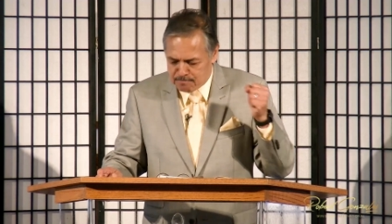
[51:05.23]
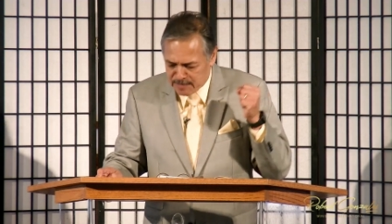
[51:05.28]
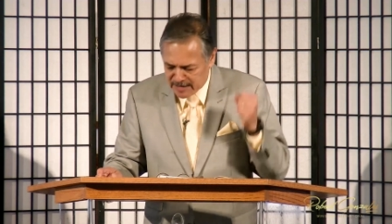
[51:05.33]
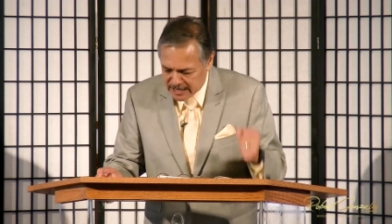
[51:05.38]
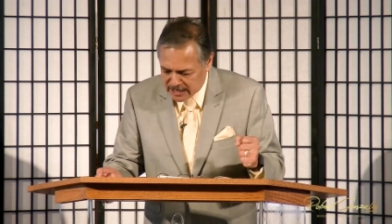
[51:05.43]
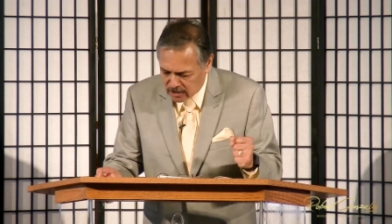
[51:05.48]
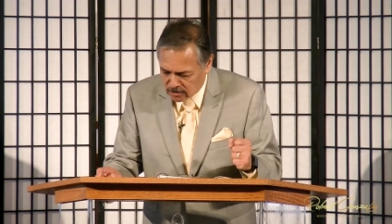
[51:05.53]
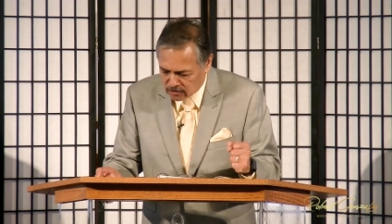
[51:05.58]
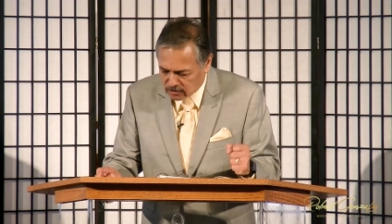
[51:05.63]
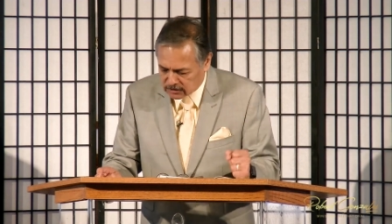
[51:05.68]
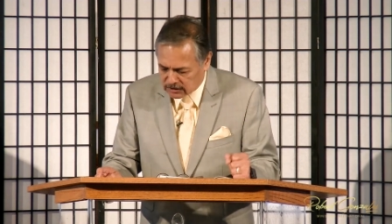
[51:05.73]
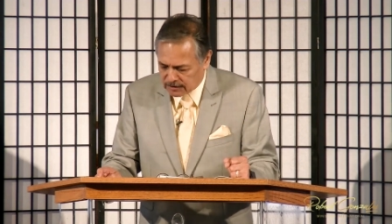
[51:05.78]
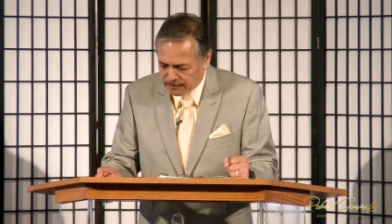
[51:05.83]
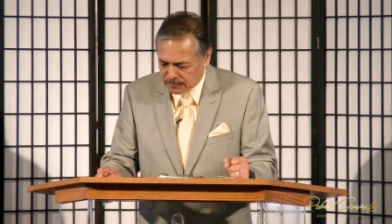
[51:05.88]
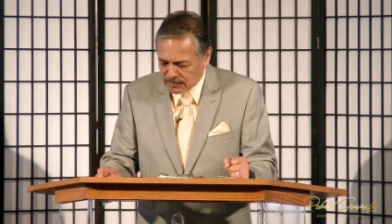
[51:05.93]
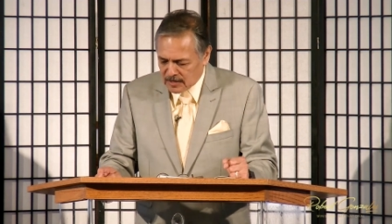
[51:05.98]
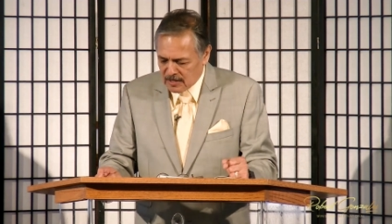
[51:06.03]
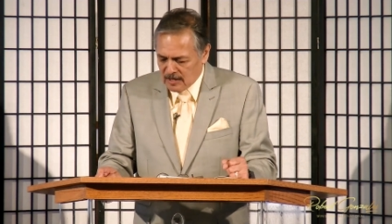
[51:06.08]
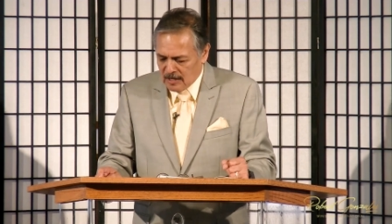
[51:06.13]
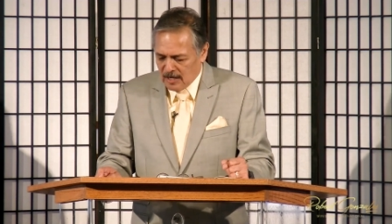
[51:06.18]

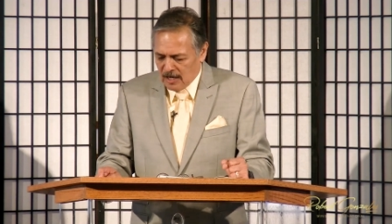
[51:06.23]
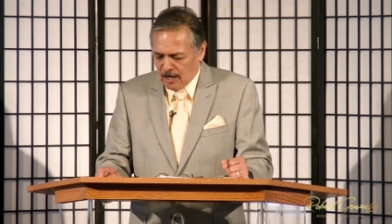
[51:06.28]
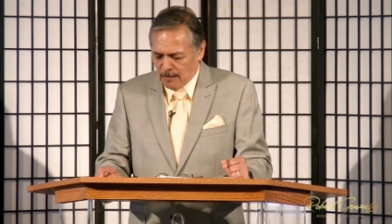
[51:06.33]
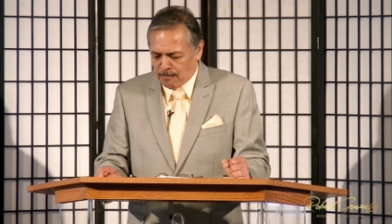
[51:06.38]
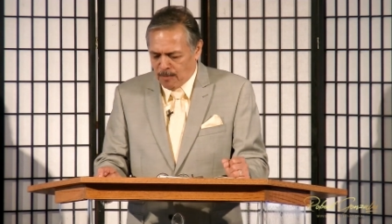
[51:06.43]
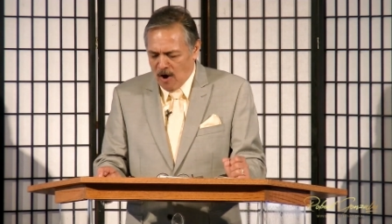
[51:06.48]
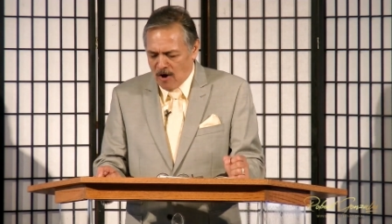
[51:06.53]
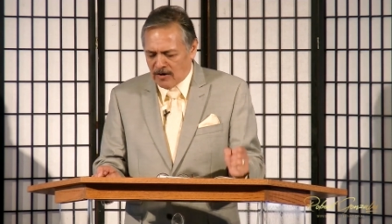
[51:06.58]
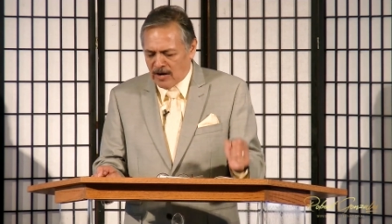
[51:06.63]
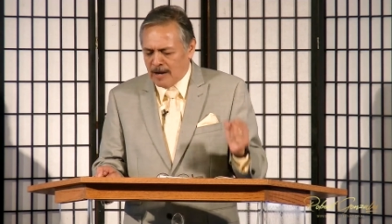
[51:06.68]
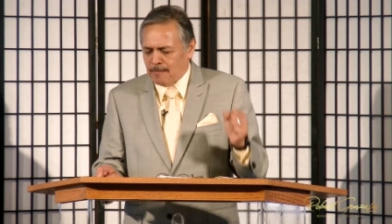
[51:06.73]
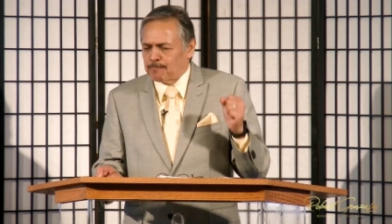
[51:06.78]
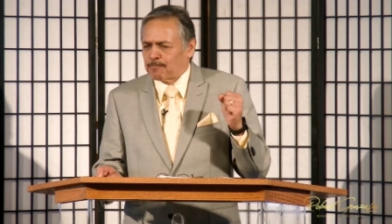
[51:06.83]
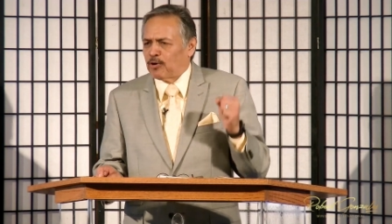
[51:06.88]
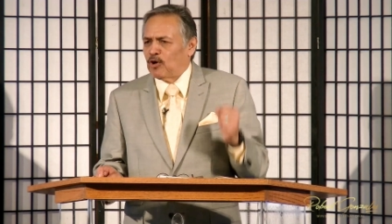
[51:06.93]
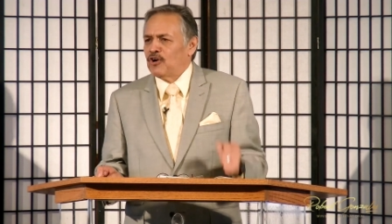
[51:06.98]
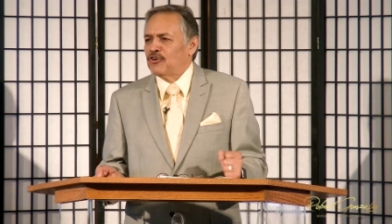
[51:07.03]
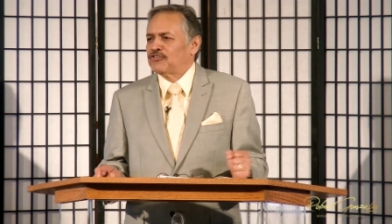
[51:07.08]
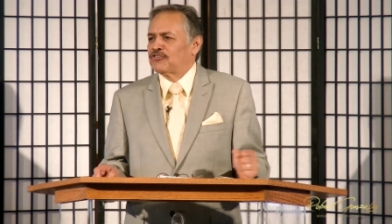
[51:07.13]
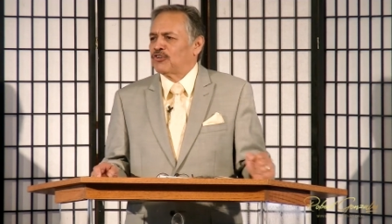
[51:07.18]
build upon a
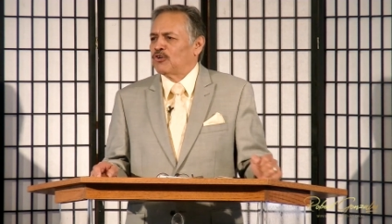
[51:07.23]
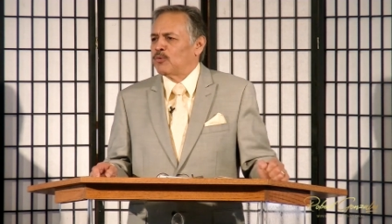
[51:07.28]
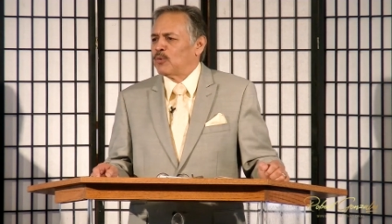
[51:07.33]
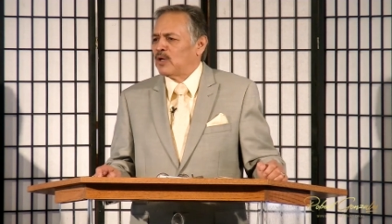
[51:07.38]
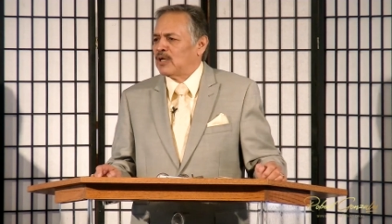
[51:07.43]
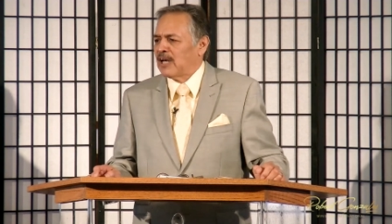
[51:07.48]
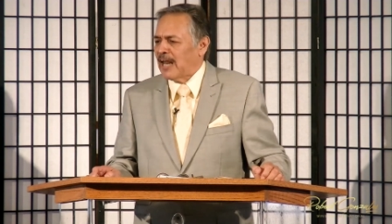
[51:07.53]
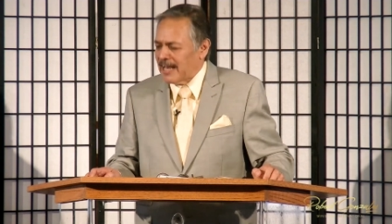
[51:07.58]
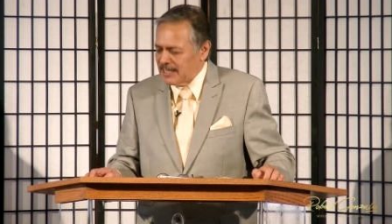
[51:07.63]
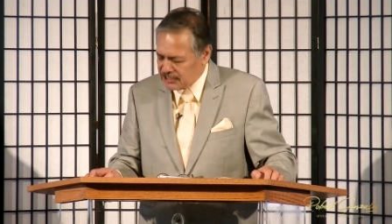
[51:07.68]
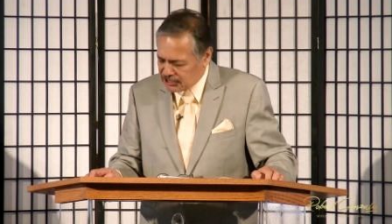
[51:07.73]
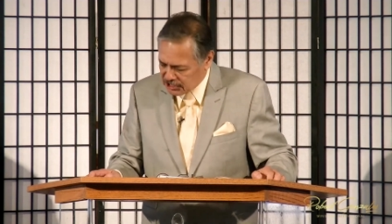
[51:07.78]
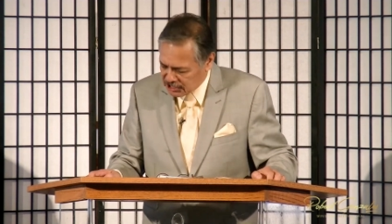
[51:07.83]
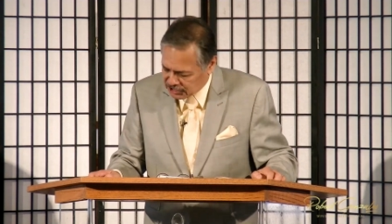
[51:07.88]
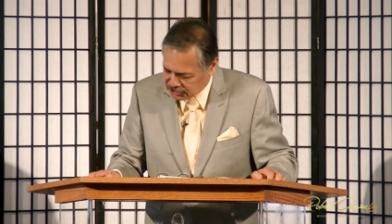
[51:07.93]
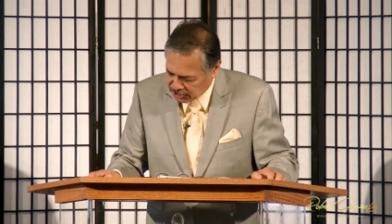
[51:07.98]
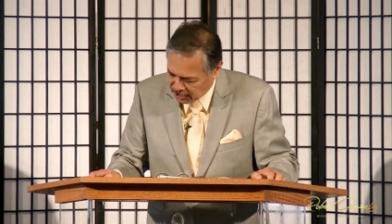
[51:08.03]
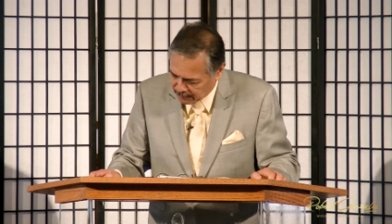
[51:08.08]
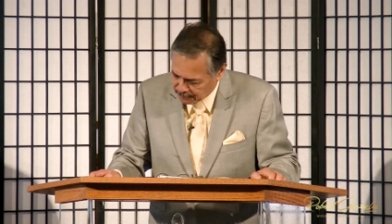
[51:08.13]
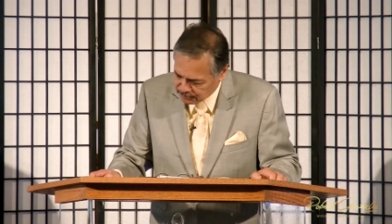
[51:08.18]
personal
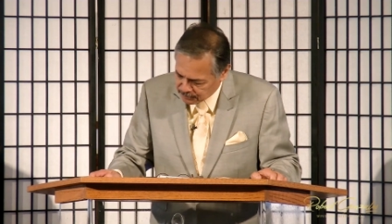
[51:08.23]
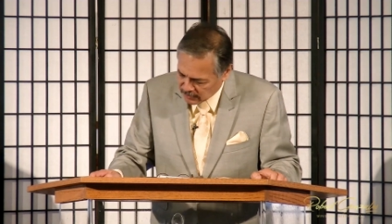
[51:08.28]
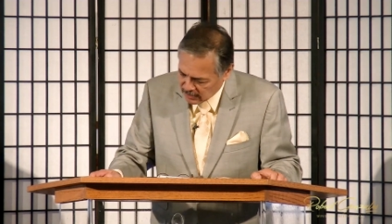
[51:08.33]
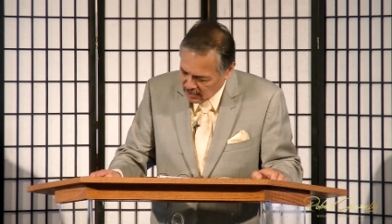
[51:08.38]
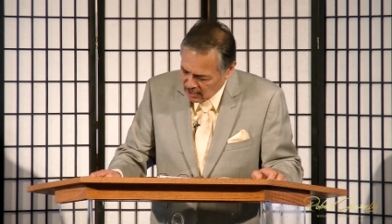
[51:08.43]
relationship